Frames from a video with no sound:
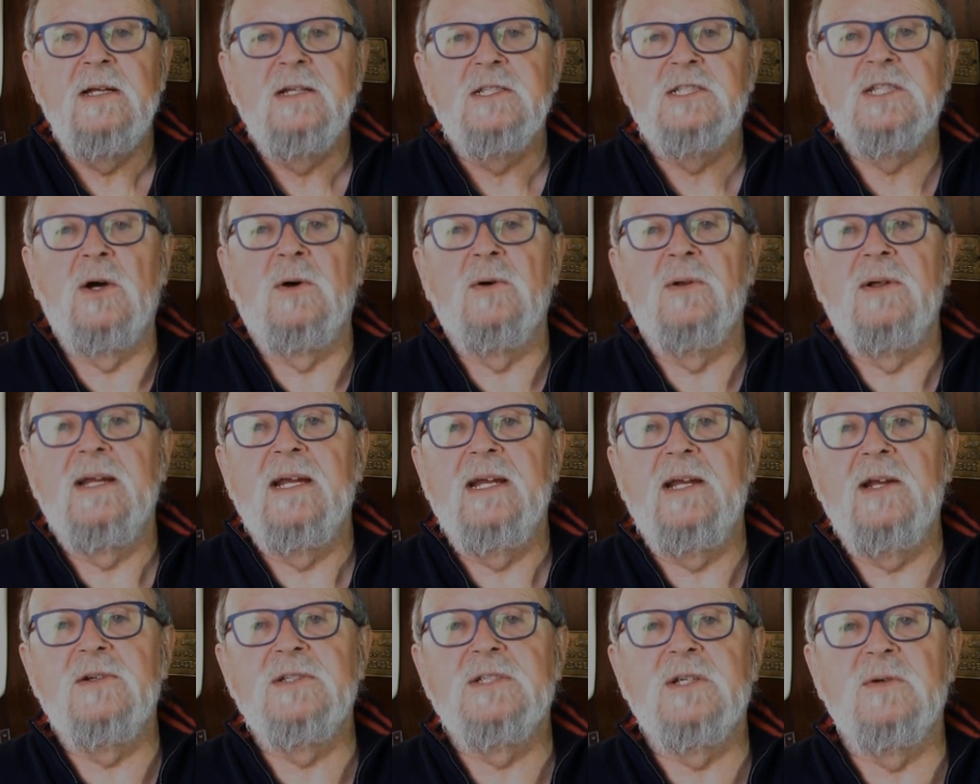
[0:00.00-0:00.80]
So,
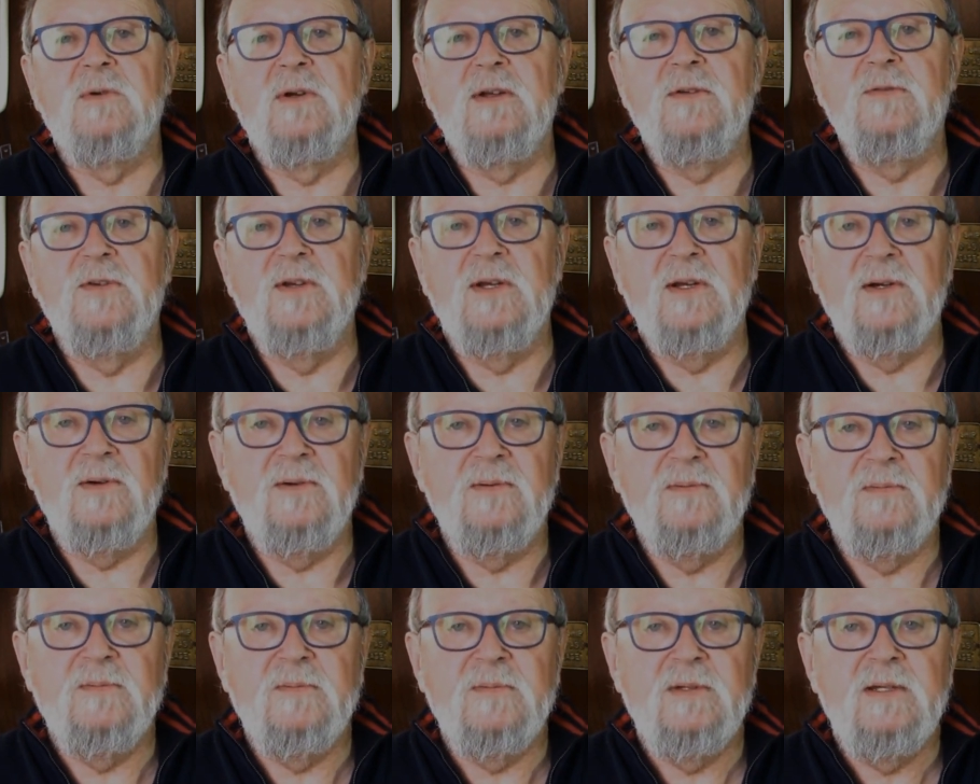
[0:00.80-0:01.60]
here's a review.
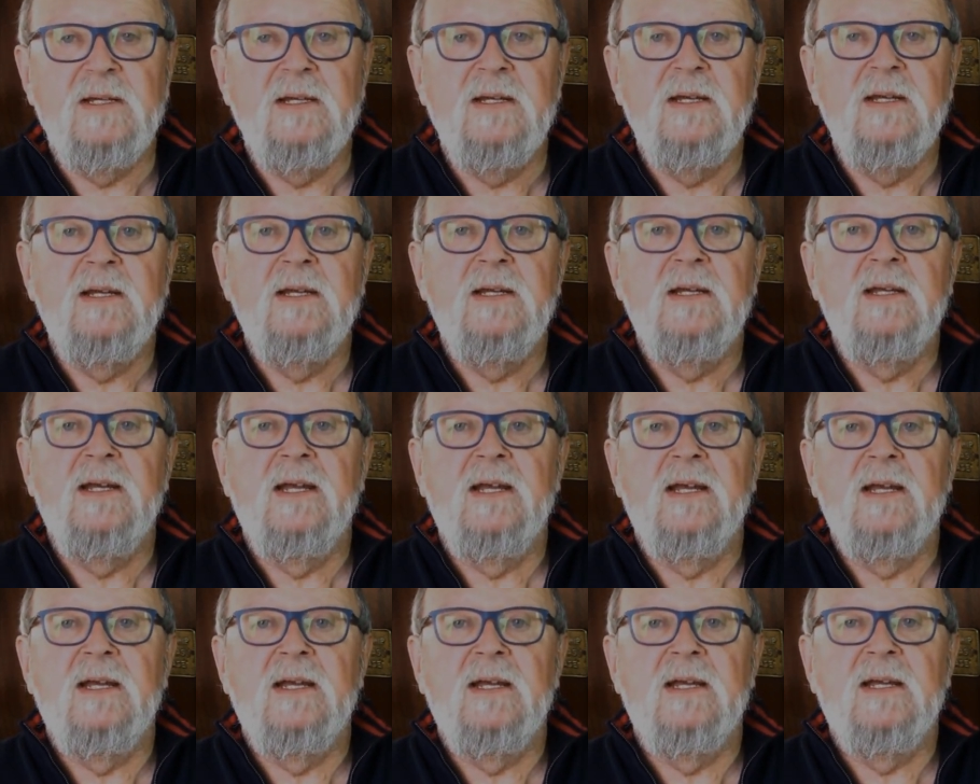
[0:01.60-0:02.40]

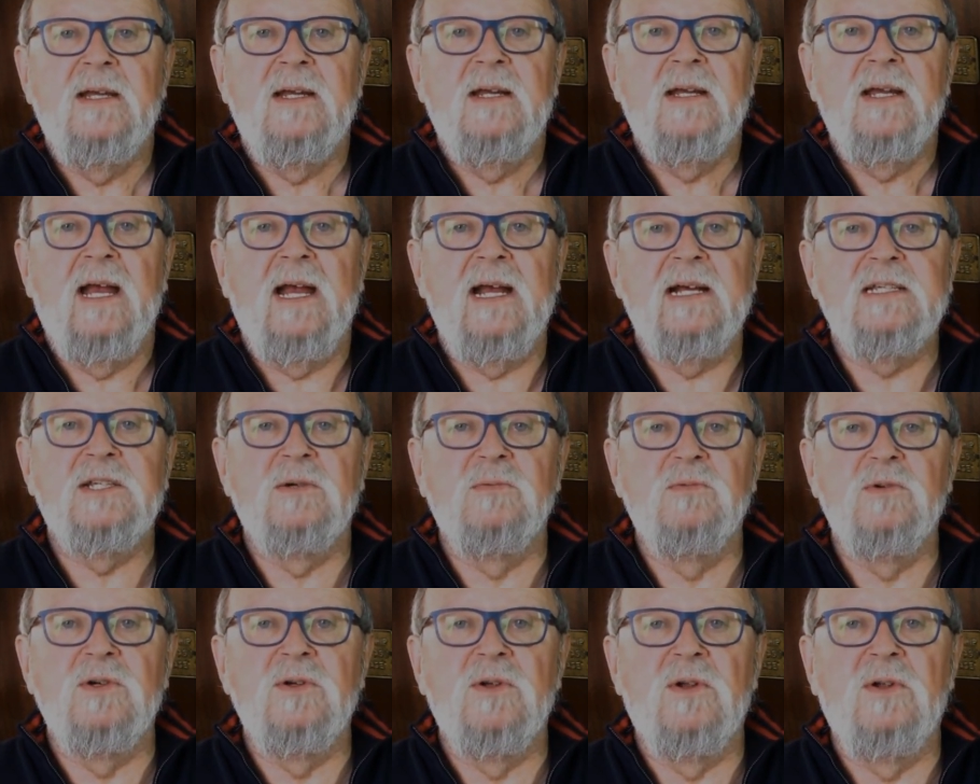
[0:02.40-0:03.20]
As a
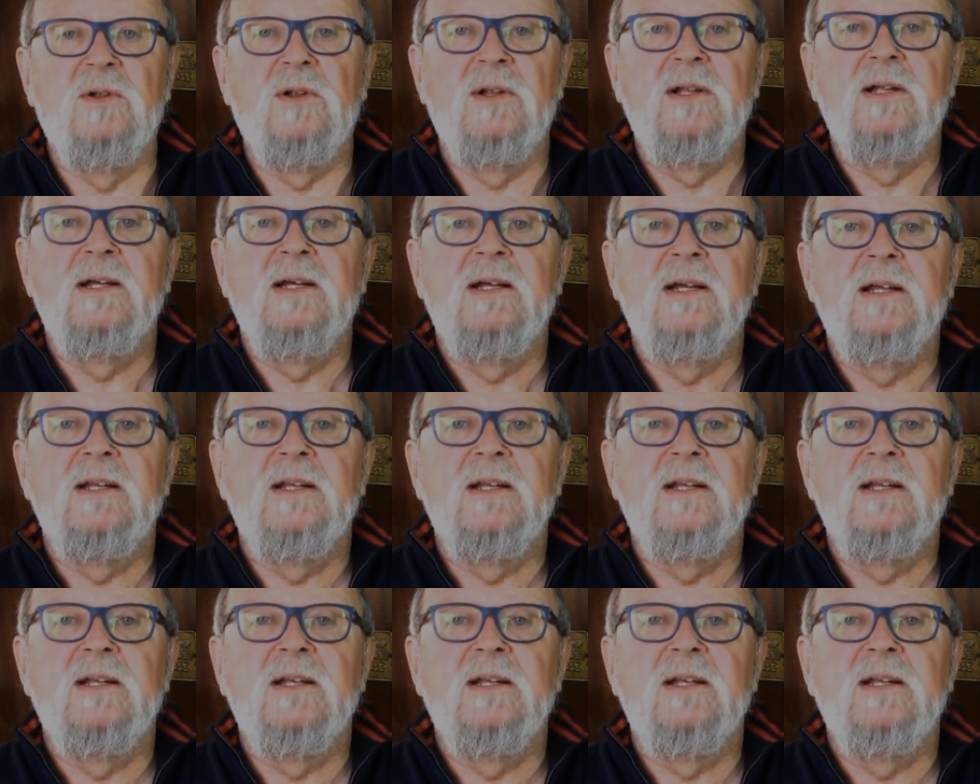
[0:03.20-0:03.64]
rule,